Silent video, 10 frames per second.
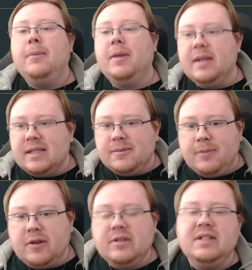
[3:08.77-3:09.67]
But this is
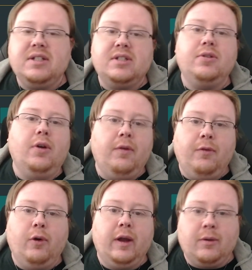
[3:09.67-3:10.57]
mostly just to
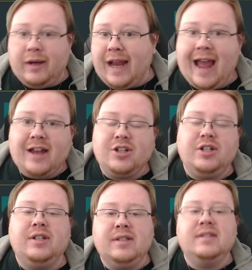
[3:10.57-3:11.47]
avoid
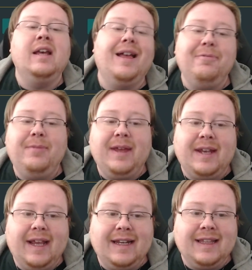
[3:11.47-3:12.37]
reactions than
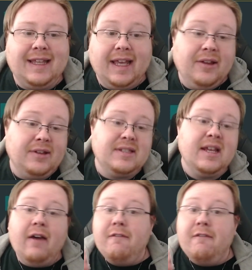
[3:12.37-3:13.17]
anything else.